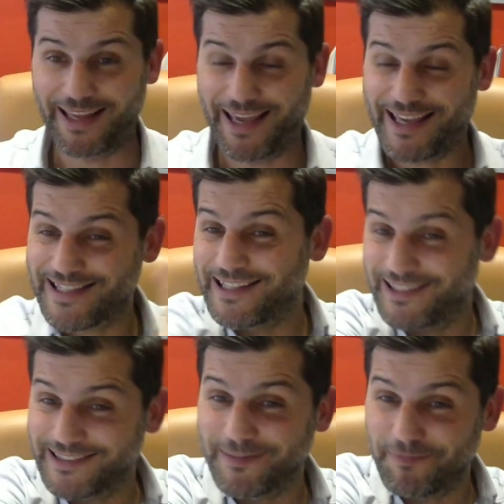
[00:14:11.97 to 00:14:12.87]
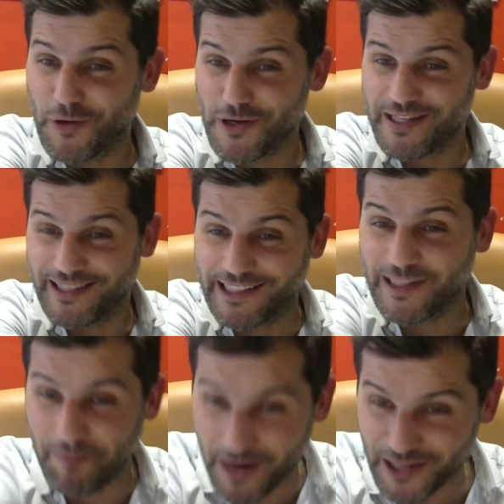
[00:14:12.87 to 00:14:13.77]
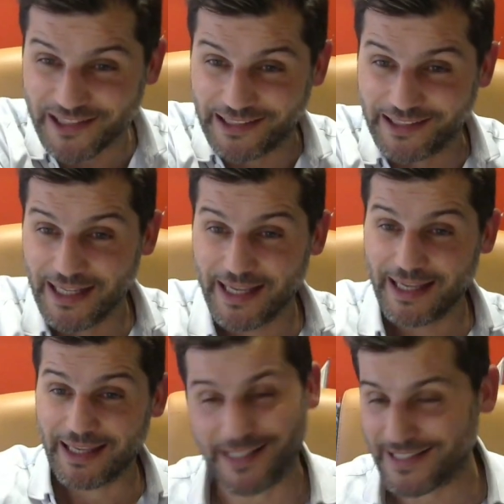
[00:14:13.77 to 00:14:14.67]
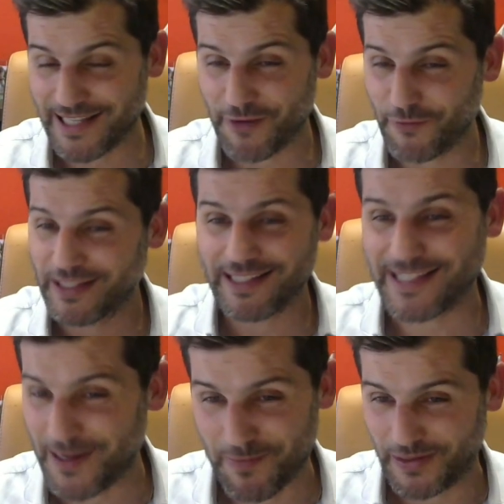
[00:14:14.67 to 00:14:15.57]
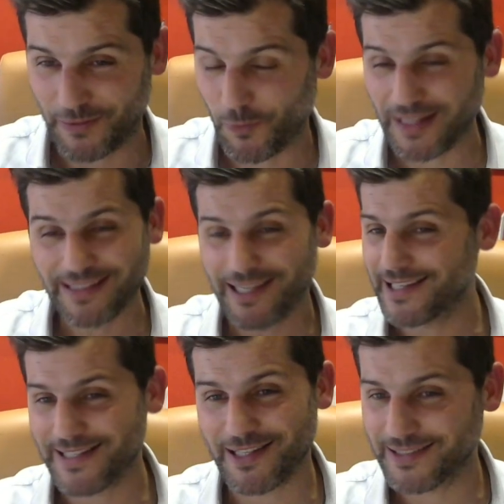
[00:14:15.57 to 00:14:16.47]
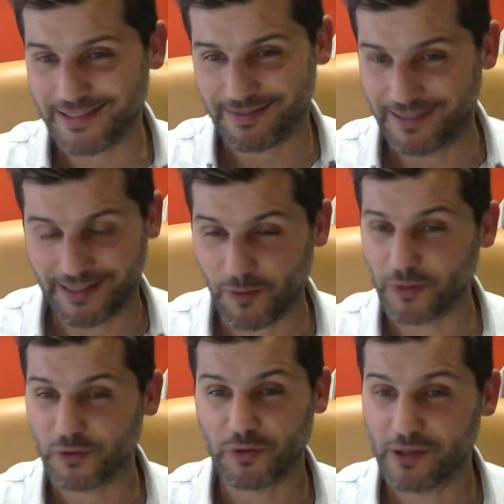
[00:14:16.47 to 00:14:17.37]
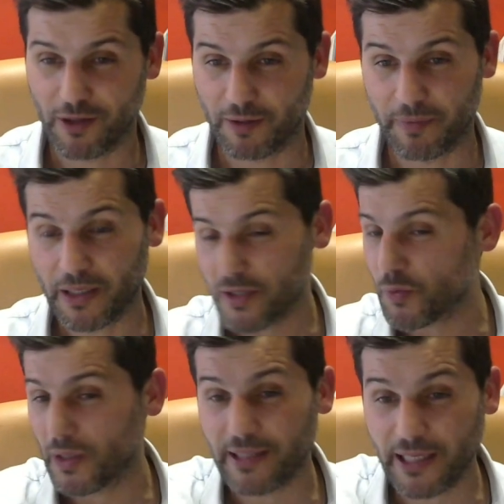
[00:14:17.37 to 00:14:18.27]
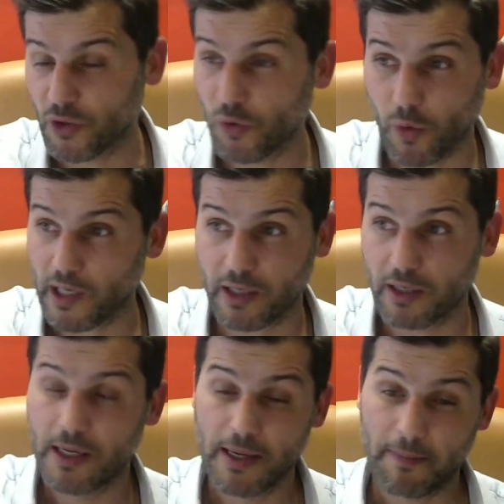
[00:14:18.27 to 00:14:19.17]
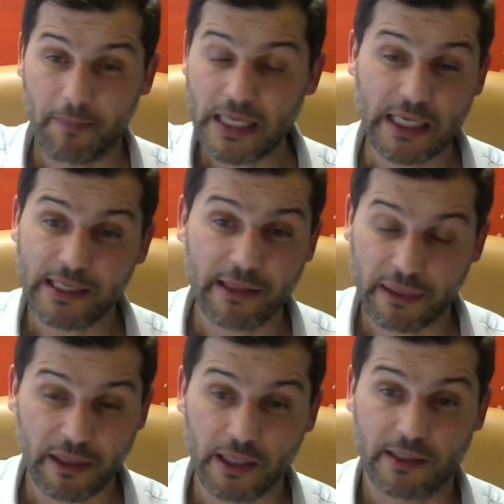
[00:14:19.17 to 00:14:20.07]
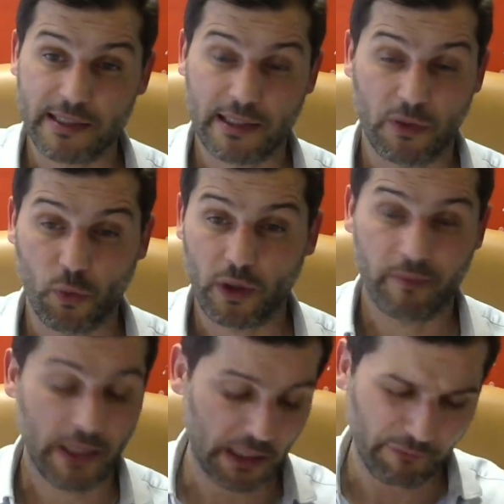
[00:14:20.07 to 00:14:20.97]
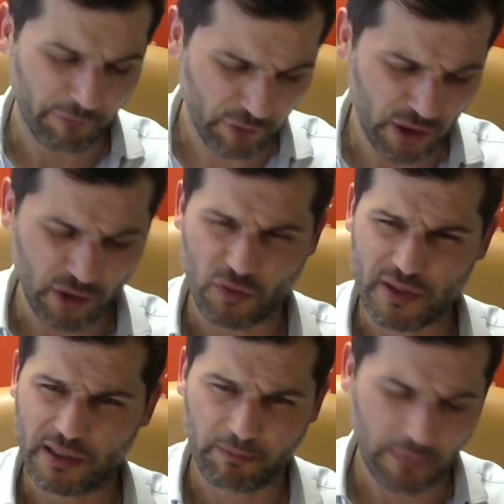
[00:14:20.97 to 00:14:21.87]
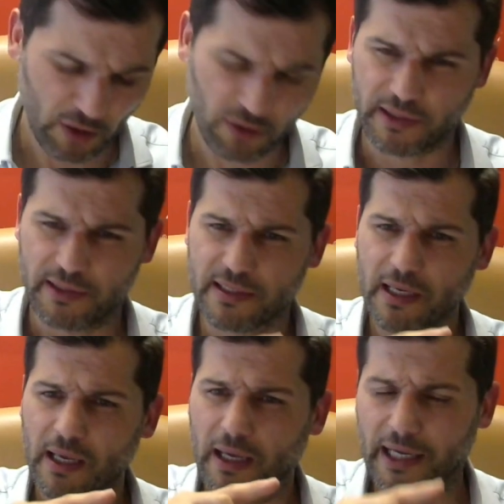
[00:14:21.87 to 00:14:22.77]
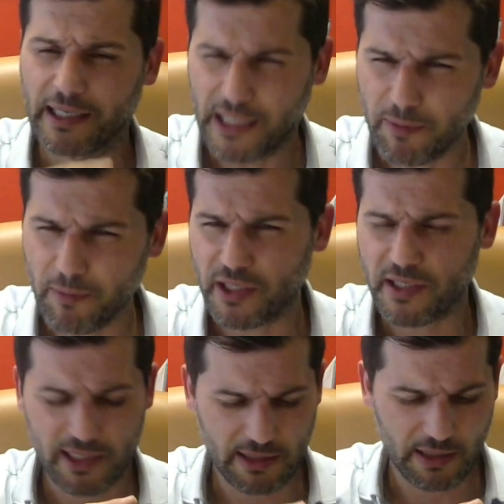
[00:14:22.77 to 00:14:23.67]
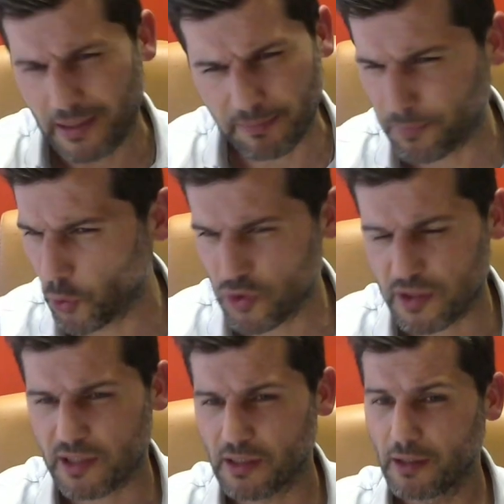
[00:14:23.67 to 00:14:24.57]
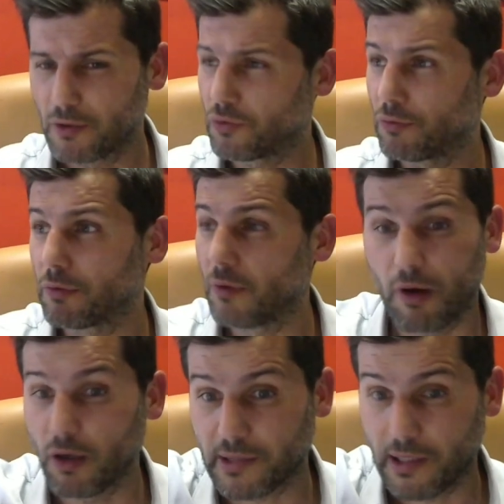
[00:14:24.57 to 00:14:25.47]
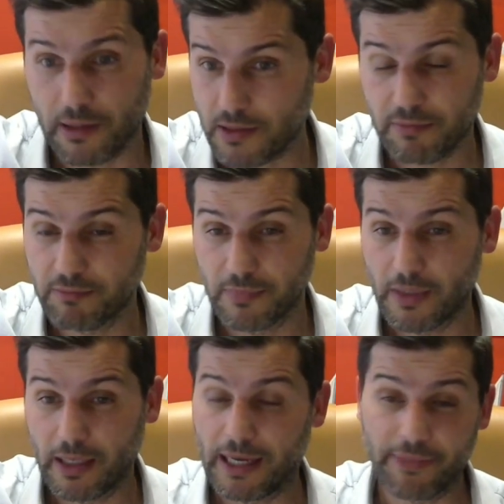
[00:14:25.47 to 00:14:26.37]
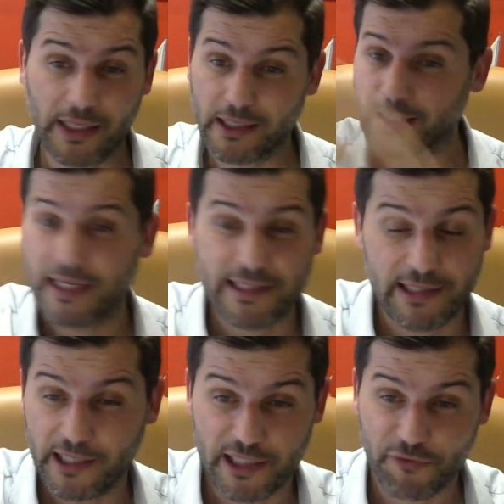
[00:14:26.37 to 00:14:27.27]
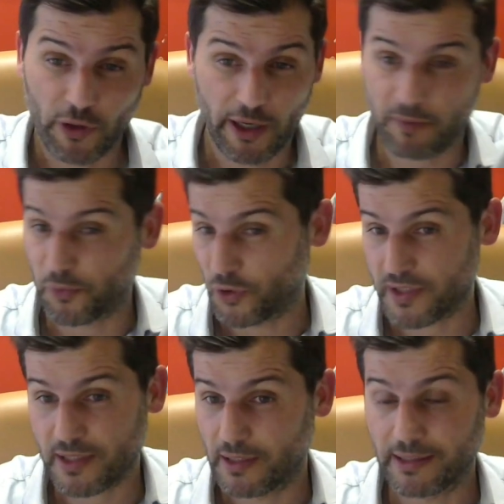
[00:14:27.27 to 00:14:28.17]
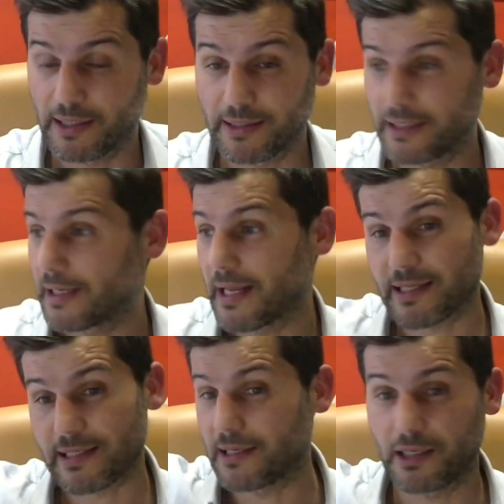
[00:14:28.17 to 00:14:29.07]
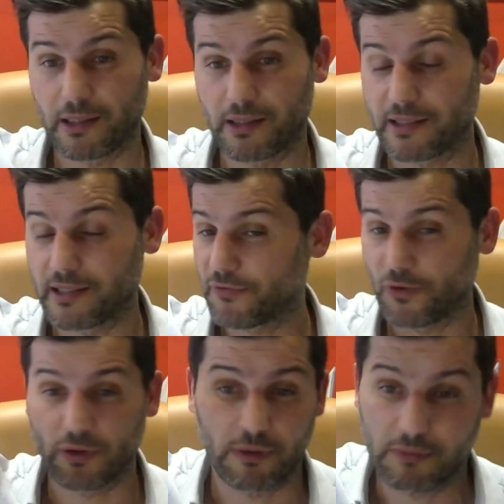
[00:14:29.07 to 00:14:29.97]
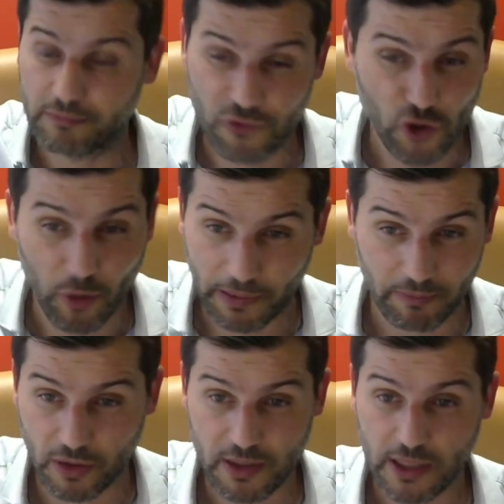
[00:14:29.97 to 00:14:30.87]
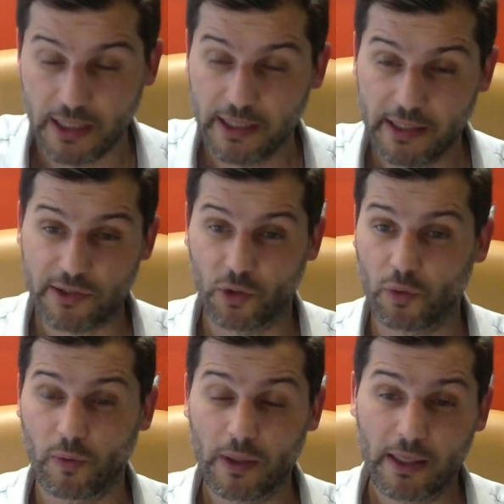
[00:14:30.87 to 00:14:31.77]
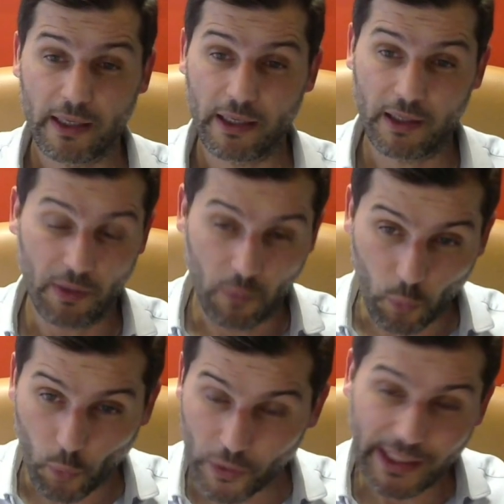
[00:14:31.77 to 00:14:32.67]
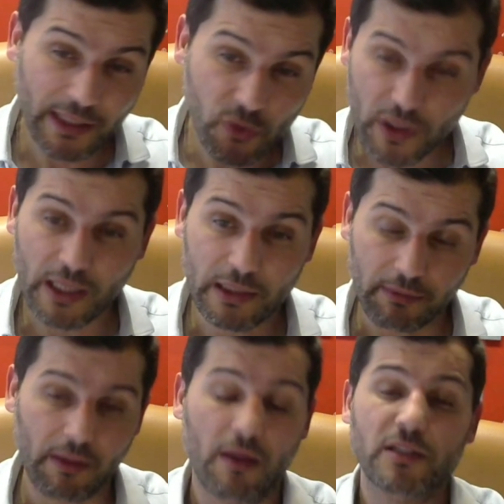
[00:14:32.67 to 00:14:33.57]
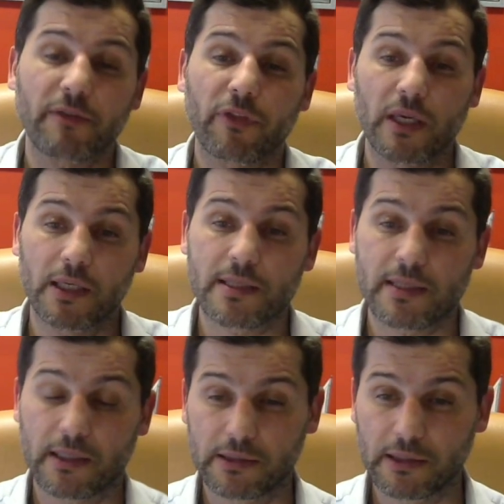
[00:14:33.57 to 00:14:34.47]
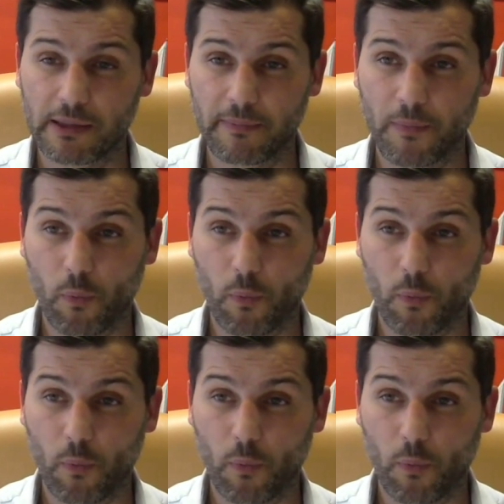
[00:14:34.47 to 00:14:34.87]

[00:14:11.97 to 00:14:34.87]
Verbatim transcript: as the, the person in the marketing it's never the same one day is not equal to the other because one day you are making things and you are making videos and content and images and, and posts to hotels and then in the next day it's for airports and then in the next day it is for shopping malls so uh, we can create lots of things and uh,